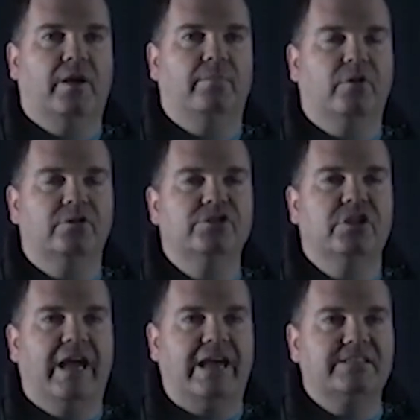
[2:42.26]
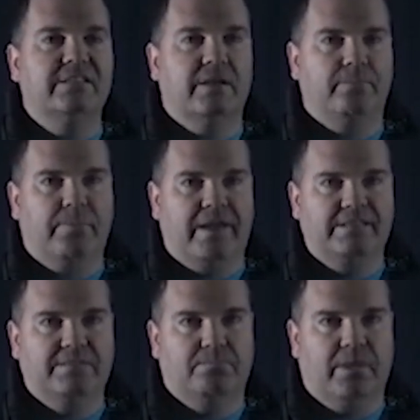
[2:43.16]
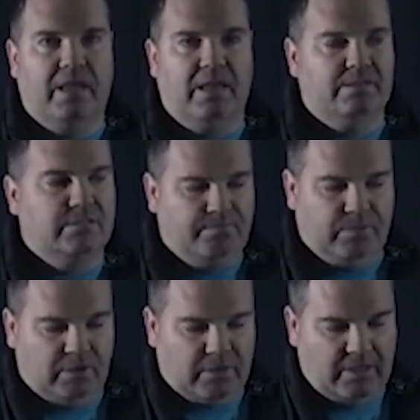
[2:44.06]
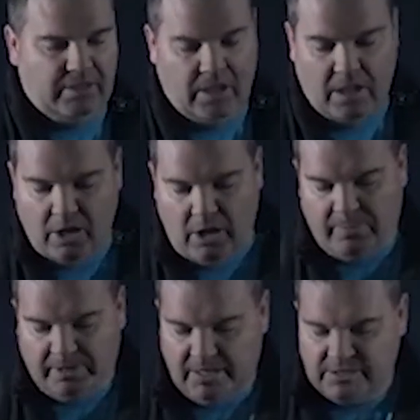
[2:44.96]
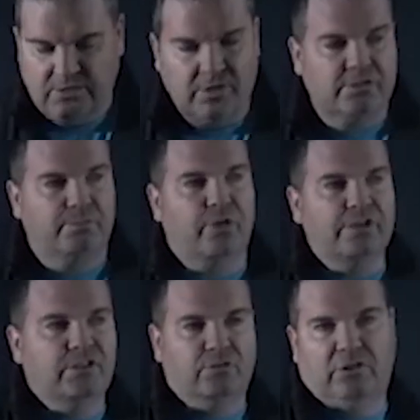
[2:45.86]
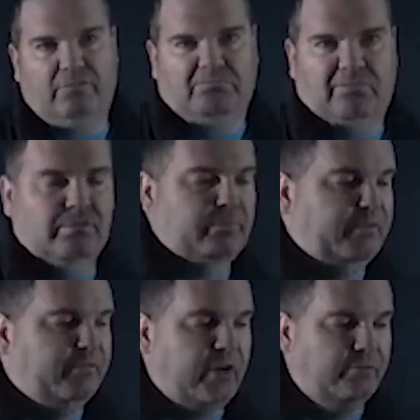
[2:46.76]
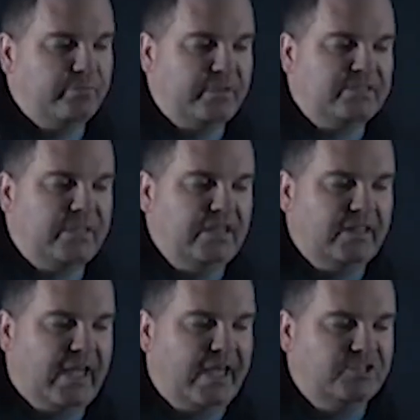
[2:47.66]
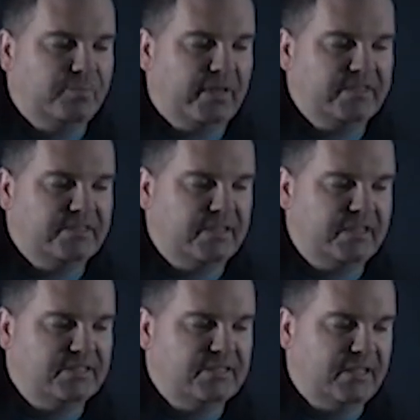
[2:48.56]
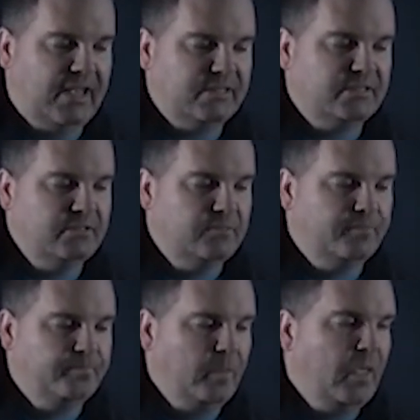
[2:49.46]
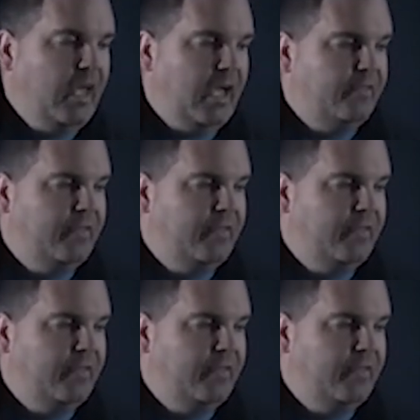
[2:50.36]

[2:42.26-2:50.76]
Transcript: conjugate acid and base pairs, okay? I mean, it's not surprising. You'd be fine with me saying that H plus is the acid and